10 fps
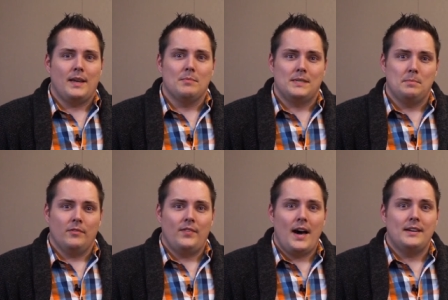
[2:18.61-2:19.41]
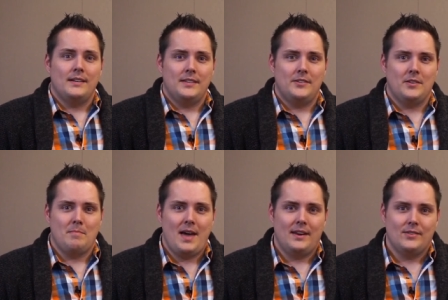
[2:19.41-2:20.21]
becomes simplified and easier to
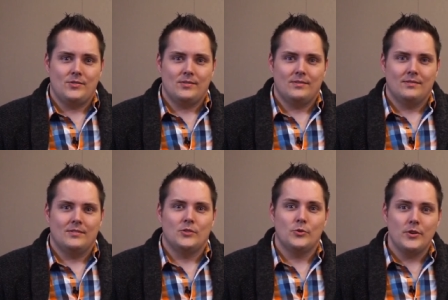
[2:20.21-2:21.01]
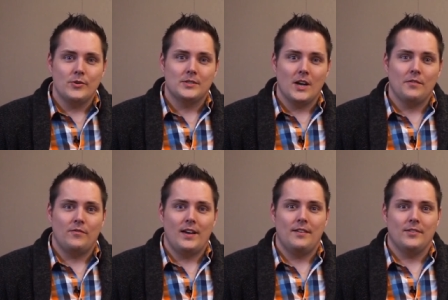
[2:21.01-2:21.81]
manage. So do yourself a
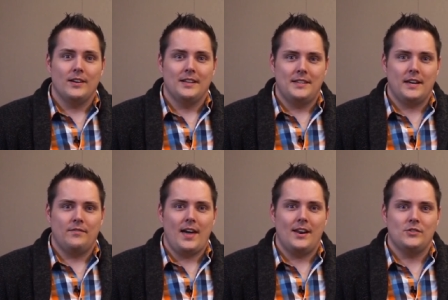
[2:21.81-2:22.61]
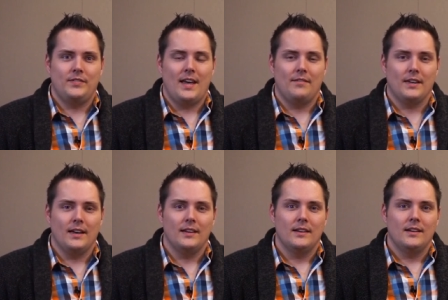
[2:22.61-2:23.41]
favor and take advantage of
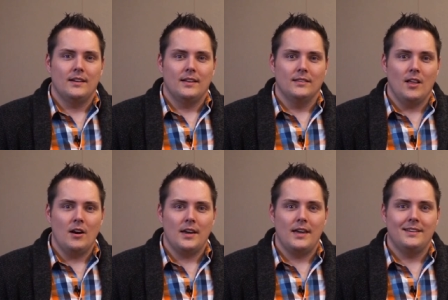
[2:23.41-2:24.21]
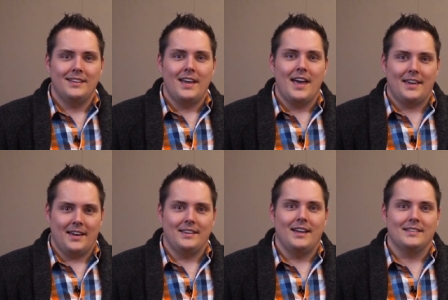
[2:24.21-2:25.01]
Navigate. Log in and
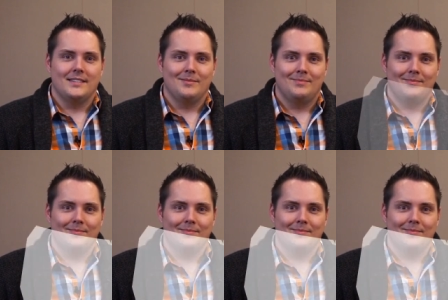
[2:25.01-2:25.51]
get connected.